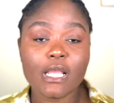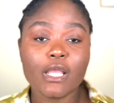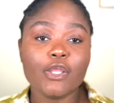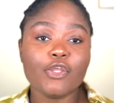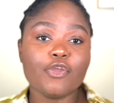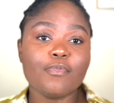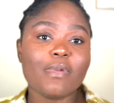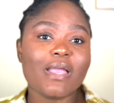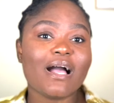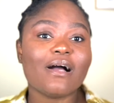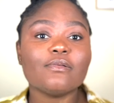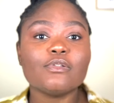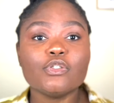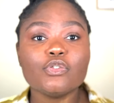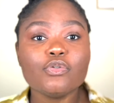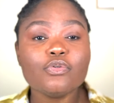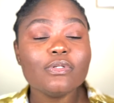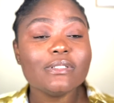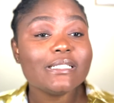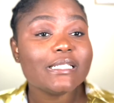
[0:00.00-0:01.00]
you may have to
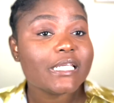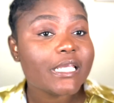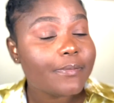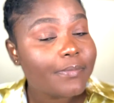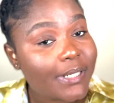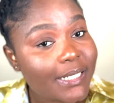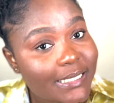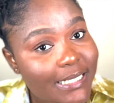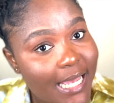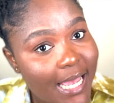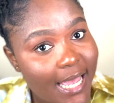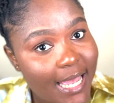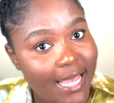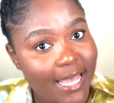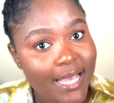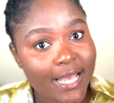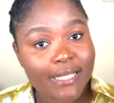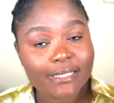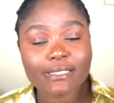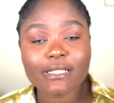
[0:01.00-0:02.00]
do TB
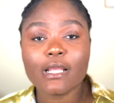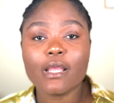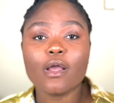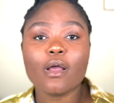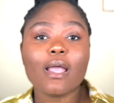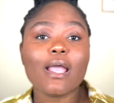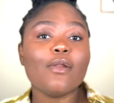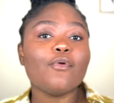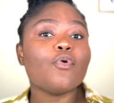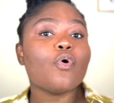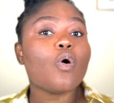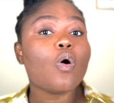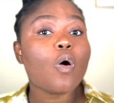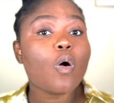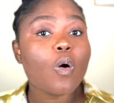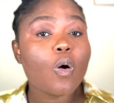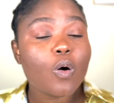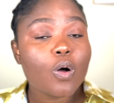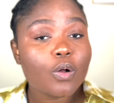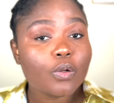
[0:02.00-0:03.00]
test and
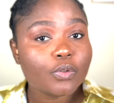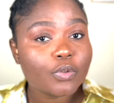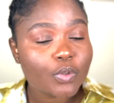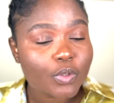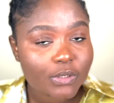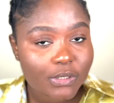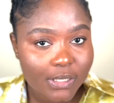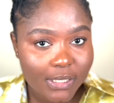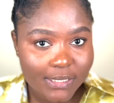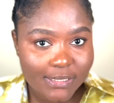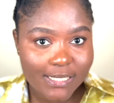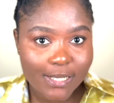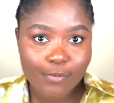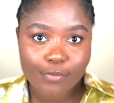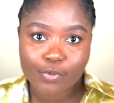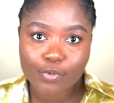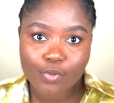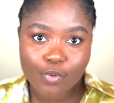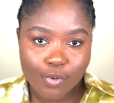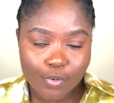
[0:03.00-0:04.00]
all those things that we
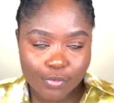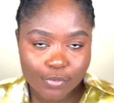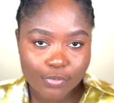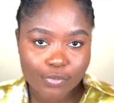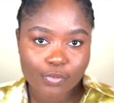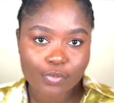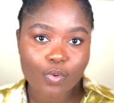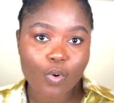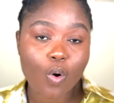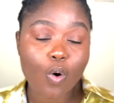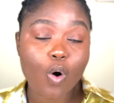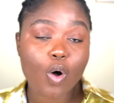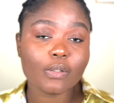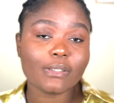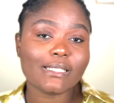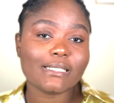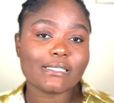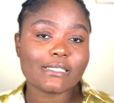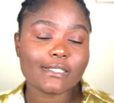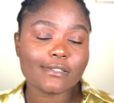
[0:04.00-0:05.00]
go through on a
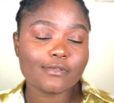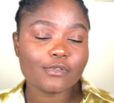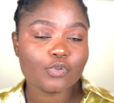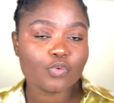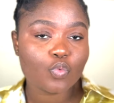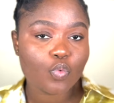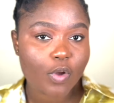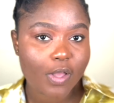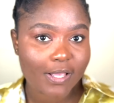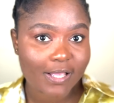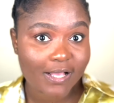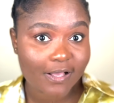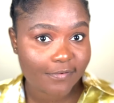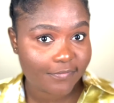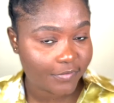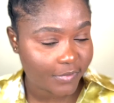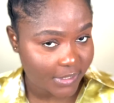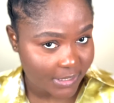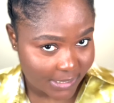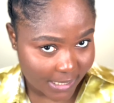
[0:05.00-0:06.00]
skilled worker
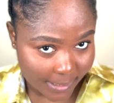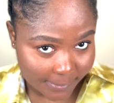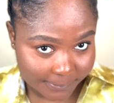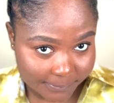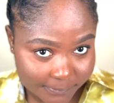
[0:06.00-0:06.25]
visa.